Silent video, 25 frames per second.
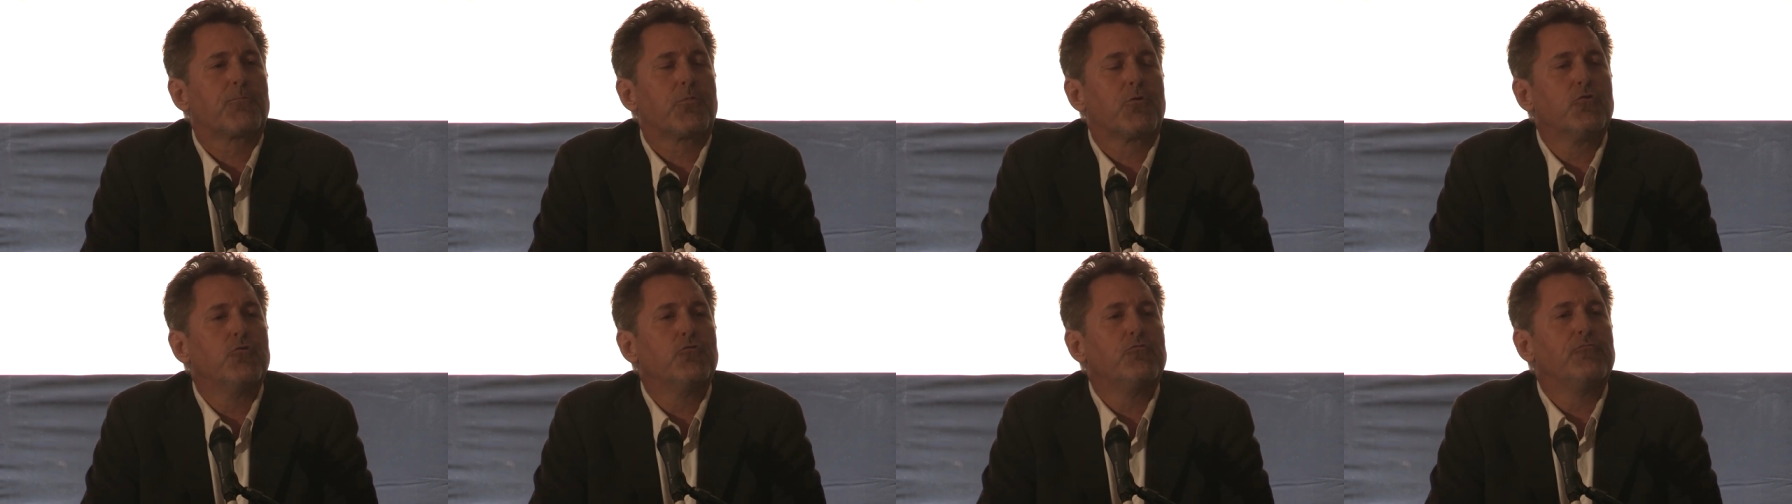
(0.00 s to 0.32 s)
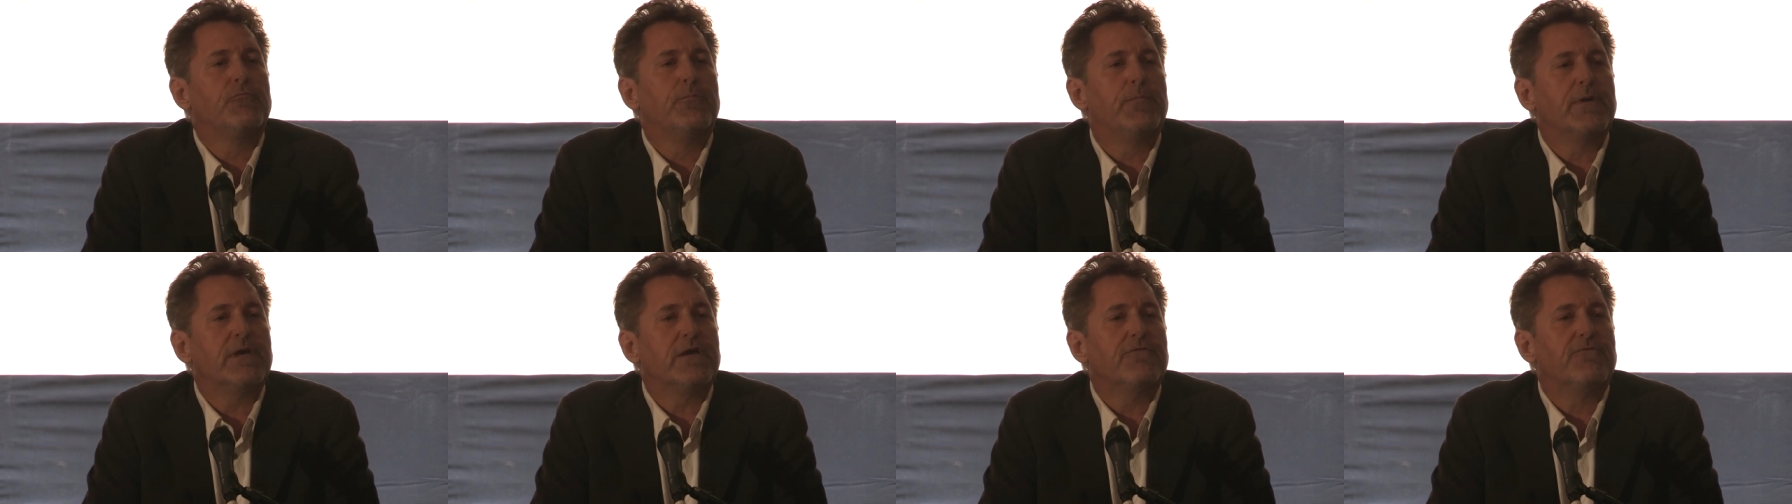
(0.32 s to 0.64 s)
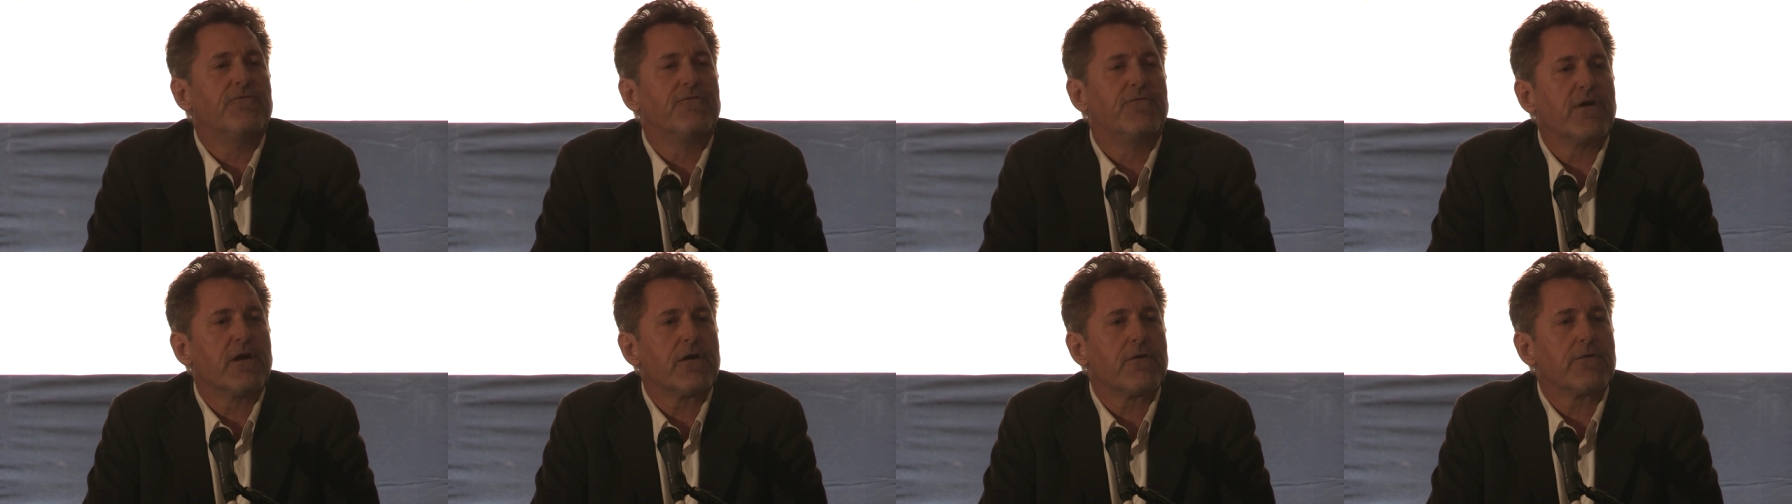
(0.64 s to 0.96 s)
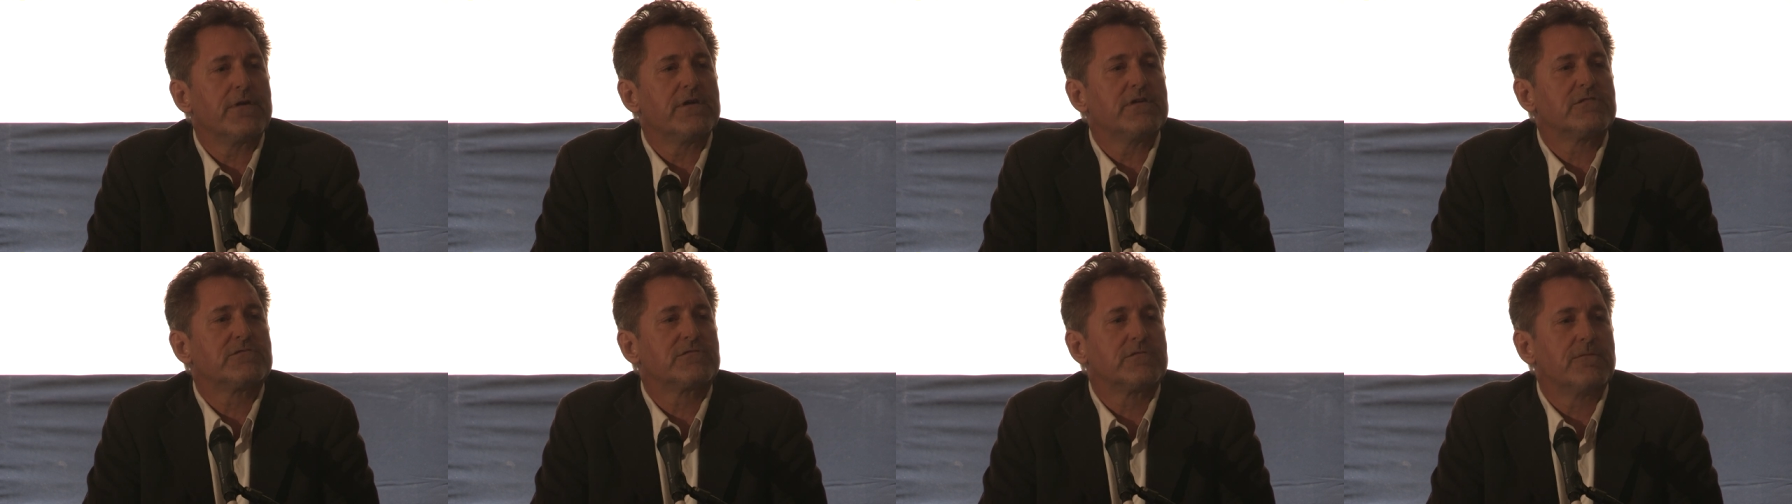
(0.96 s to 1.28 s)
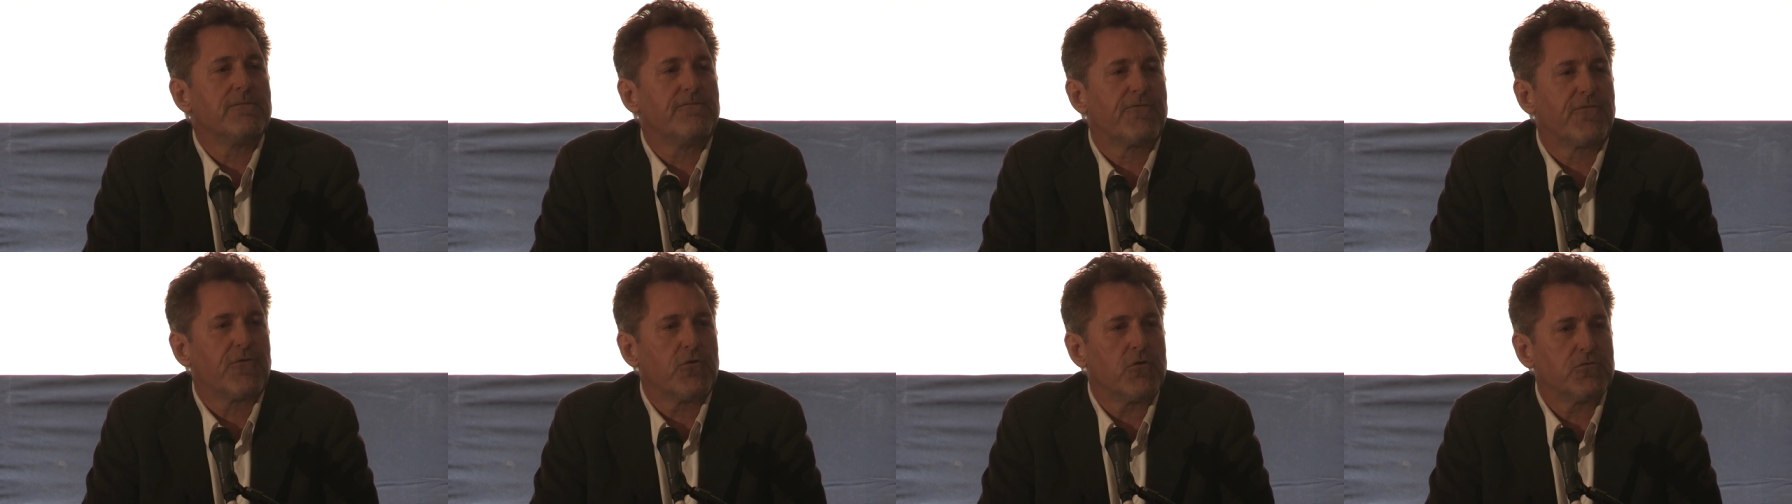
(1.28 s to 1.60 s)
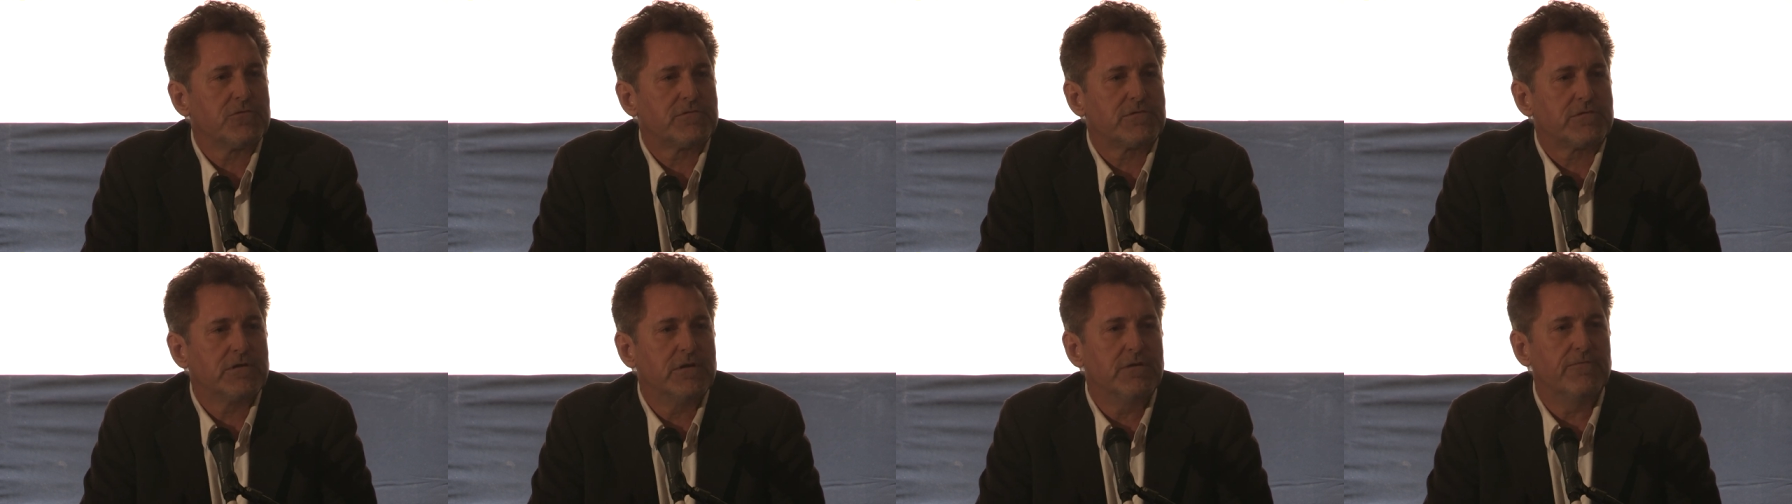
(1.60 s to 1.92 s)
proved to be very
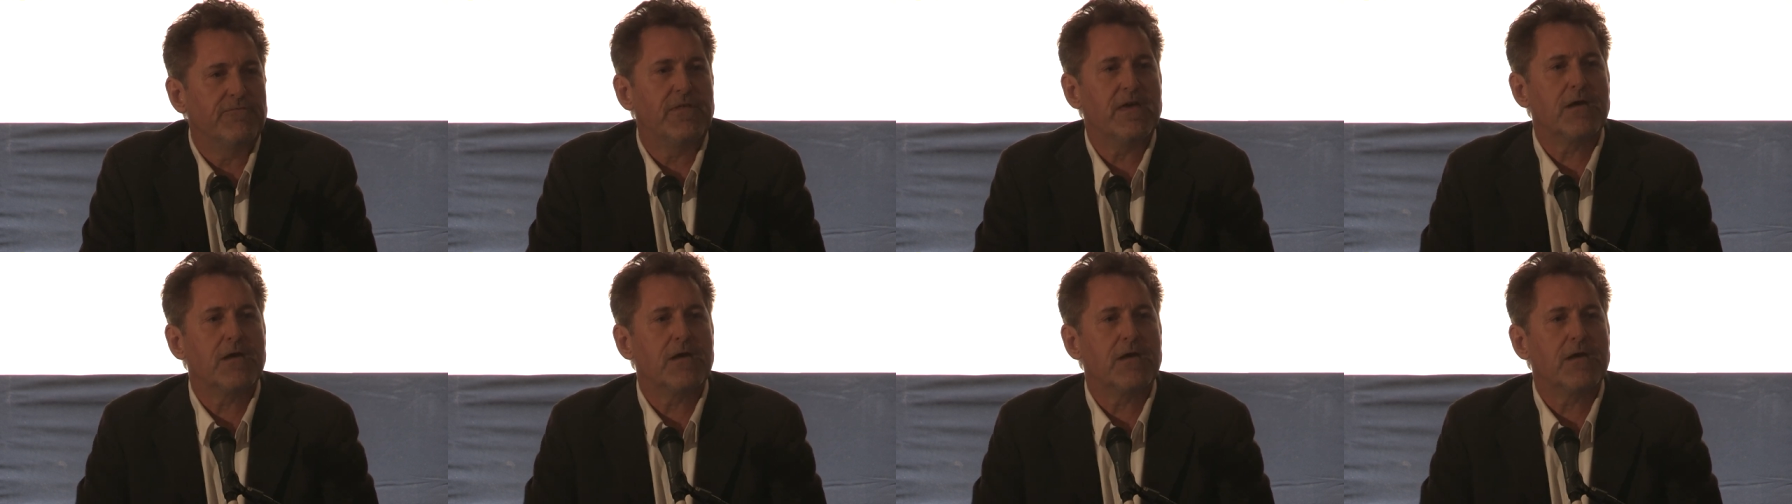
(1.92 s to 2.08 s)
subversive.